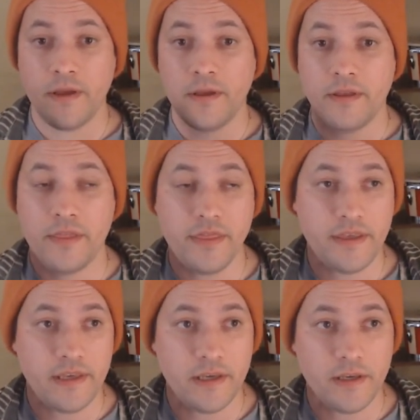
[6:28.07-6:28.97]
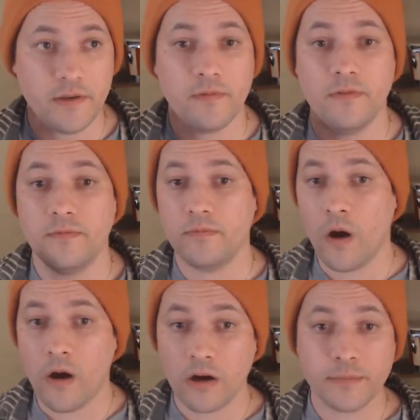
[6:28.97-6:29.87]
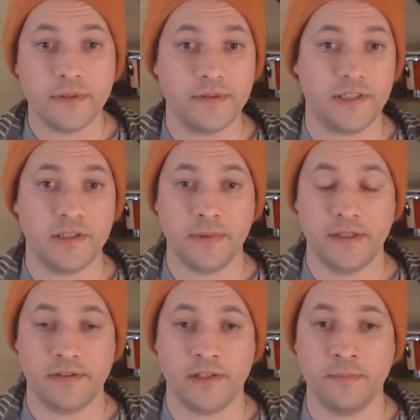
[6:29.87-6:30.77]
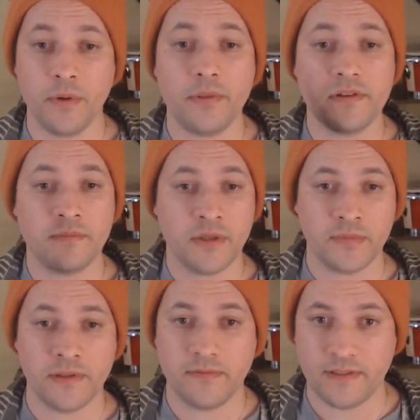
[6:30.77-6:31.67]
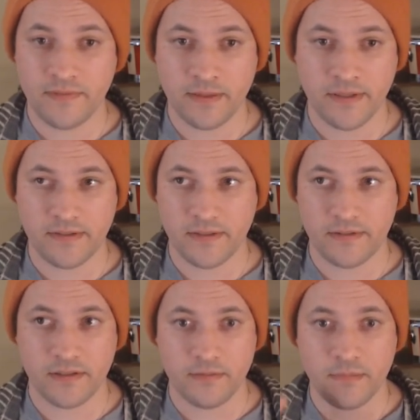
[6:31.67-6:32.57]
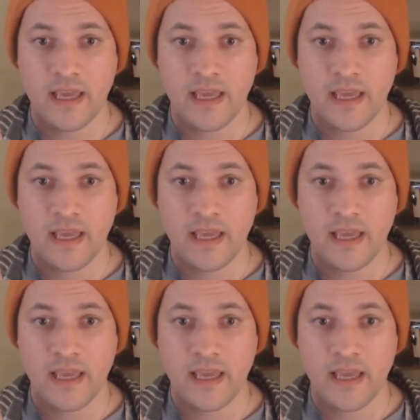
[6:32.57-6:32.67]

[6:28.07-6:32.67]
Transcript: the harm he was experiencing, both as a member of his family system